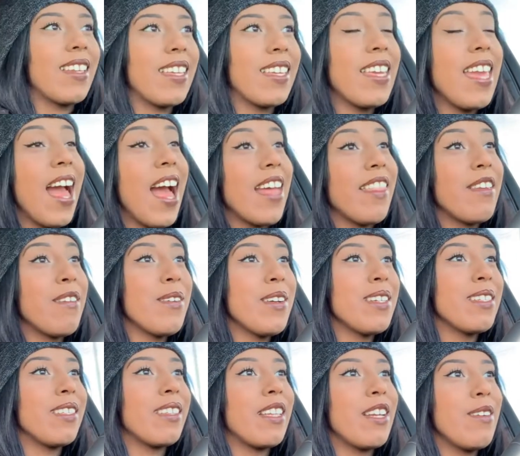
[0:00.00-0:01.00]
Yeah, they
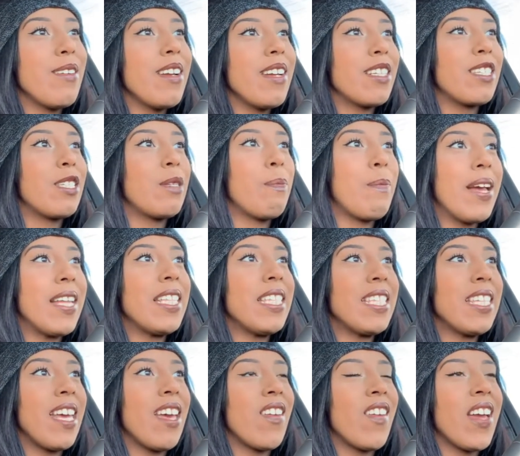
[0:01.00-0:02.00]
were they were
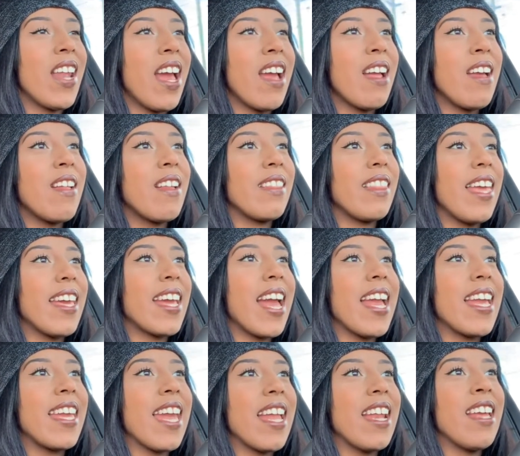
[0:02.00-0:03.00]
expensive, and I, I like
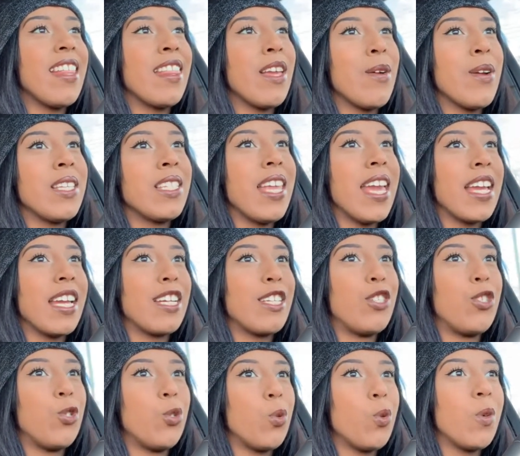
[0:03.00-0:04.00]
I get it. There was like
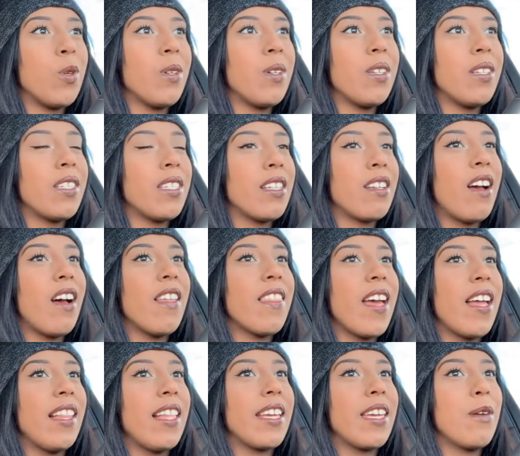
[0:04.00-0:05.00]
jewels and all
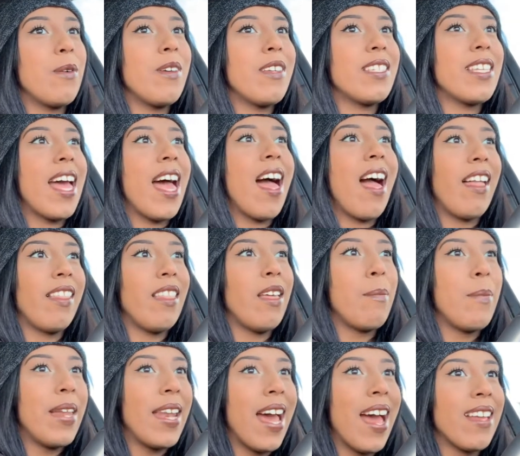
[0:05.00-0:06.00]
that. Like it was
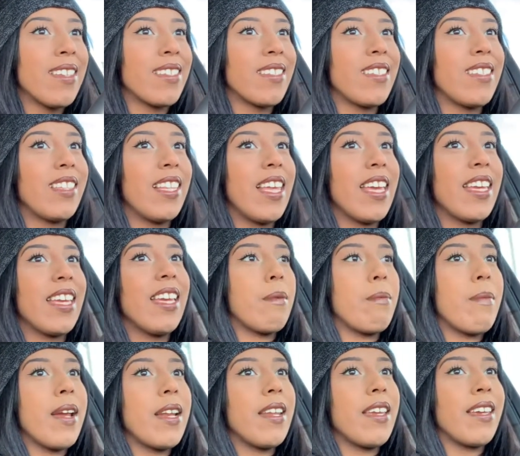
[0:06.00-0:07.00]
hella bedazzled. Like
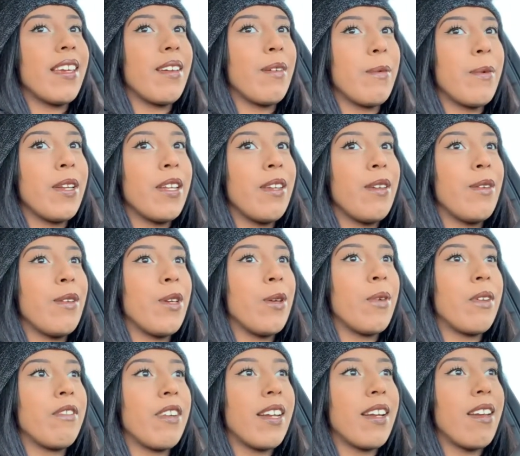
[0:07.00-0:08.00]
my what are you
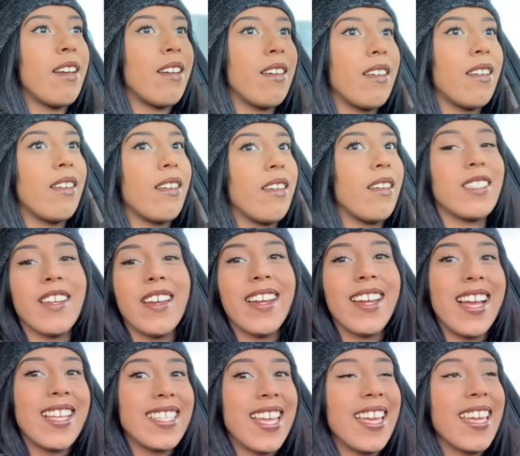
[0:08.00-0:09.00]
doing right now? Sorry
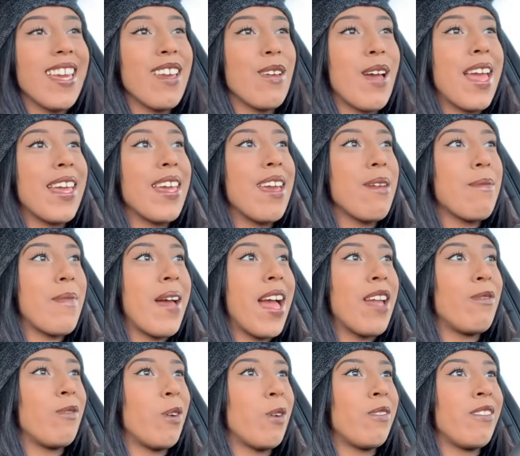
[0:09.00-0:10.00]
guys, I get I get
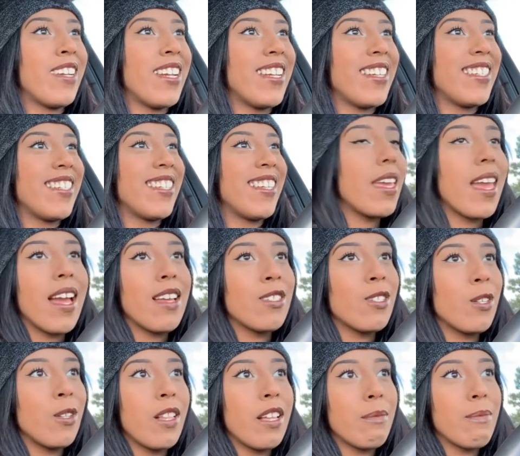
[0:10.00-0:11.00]
mad road rage. Yeah,
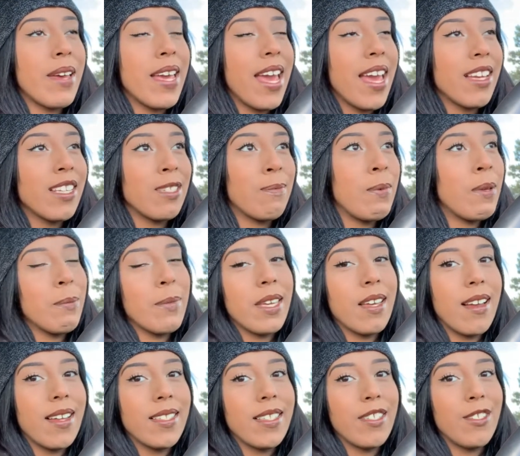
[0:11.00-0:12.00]
so like my ex put me
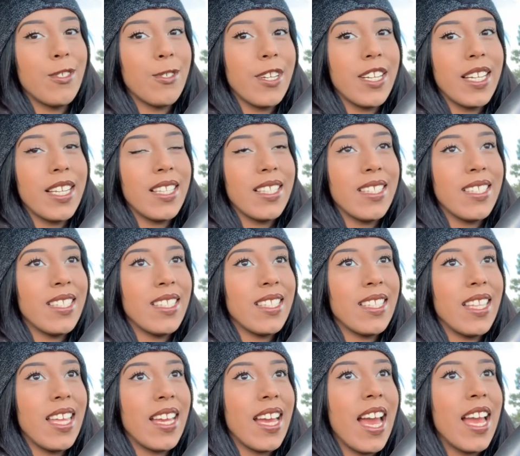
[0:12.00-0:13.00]
on to
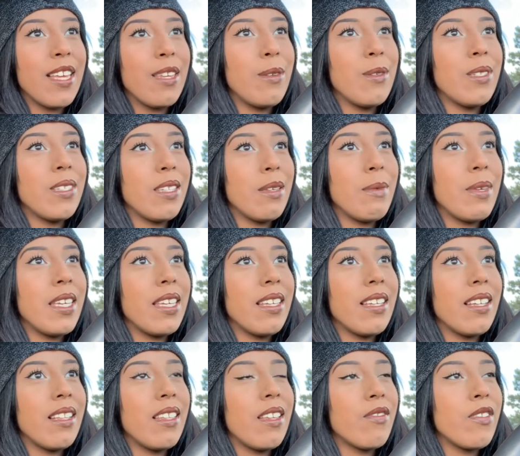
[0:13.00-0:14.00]
Jordans. Like I used to be
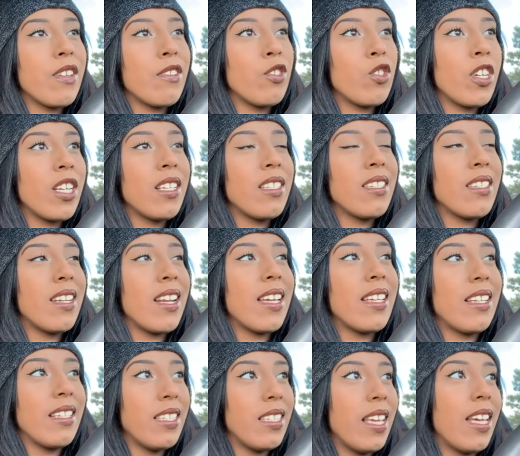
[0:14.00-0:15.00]
a lover of Jordans and I
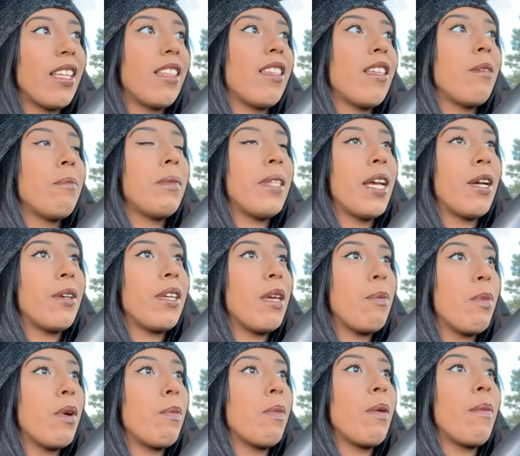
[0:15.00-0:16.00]
disliked them. Now
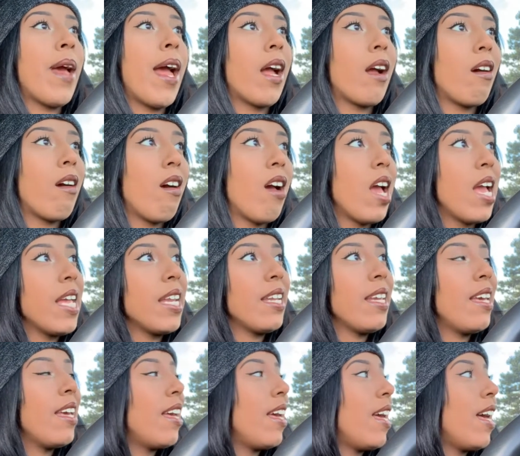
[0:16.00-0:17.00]
he put me back on.
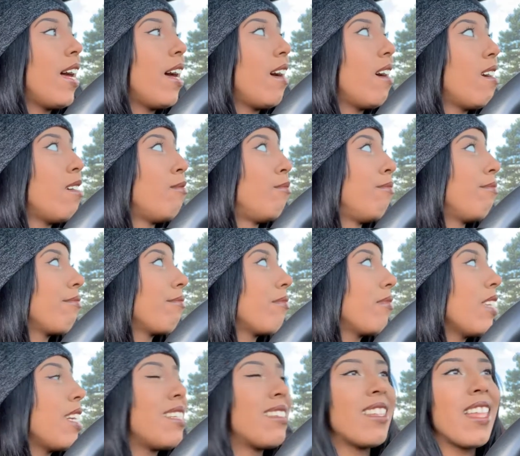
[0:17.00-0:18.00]
Um,
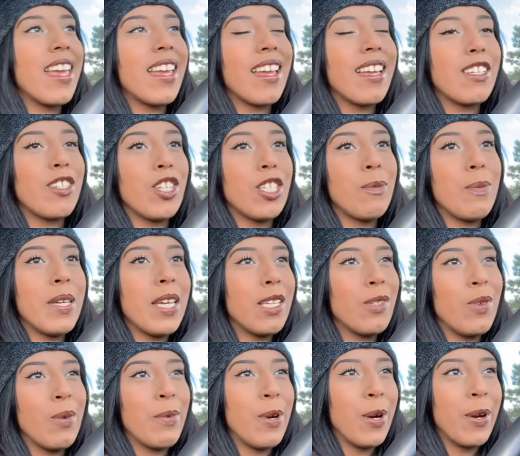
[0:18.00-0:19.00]
and like just
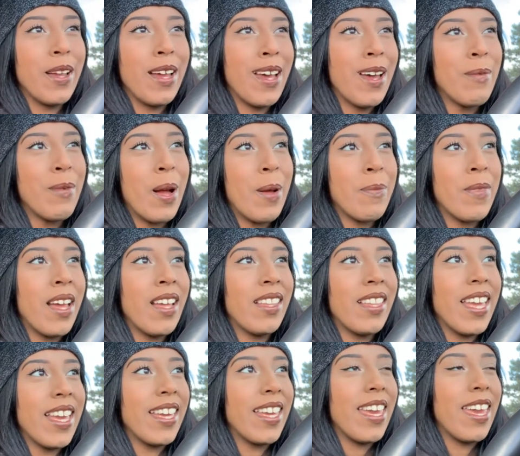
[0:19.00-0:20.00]
because we broke up, I'm not
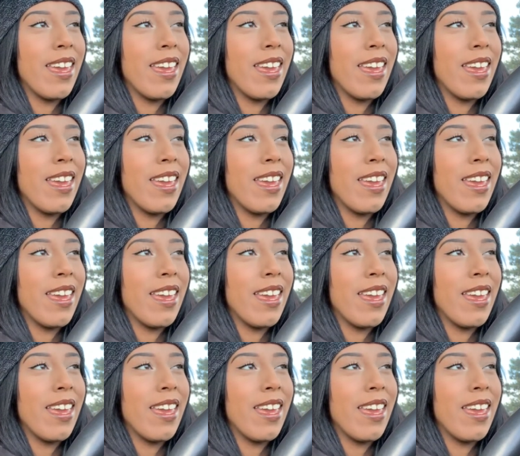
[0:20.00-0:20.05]
like,